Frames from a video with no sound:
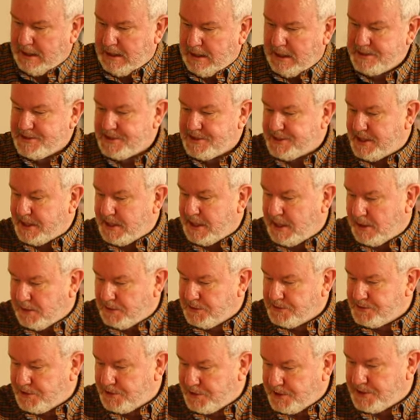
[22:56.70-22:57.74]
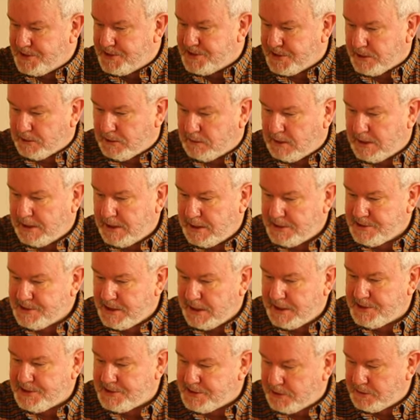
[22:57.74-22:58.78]
As I say, 100 years ago, as
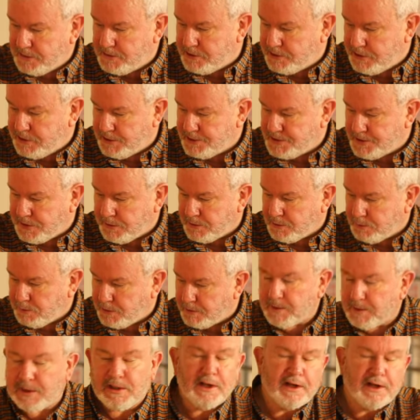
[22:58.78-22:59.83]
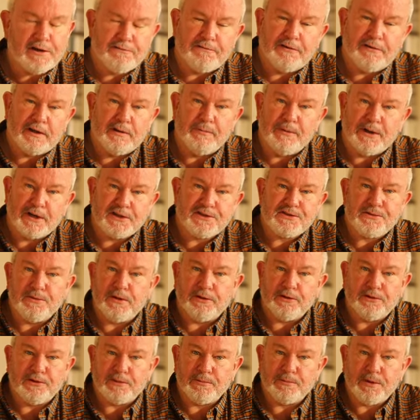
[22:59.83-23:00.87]
late as 100 years ago, there would have been a lot of fire marks
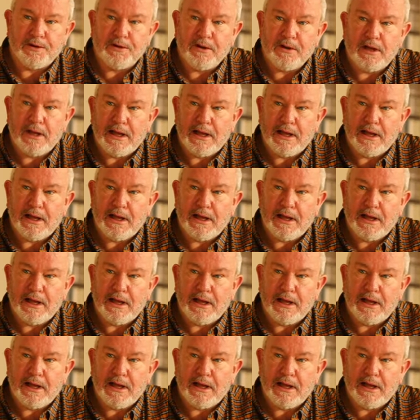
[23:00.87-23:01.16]
around Dublin.